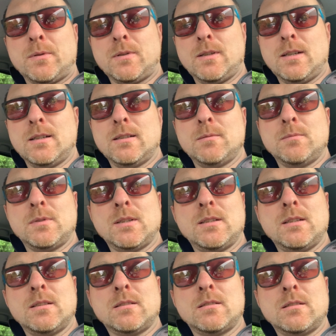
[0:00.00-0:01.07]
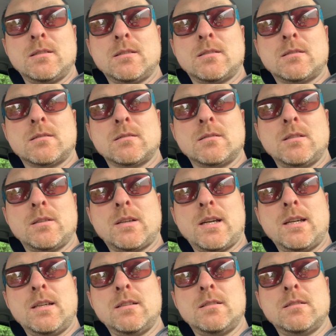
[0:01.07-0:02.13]
that this is
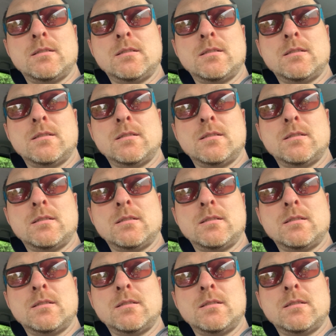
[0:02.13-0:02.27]
located in,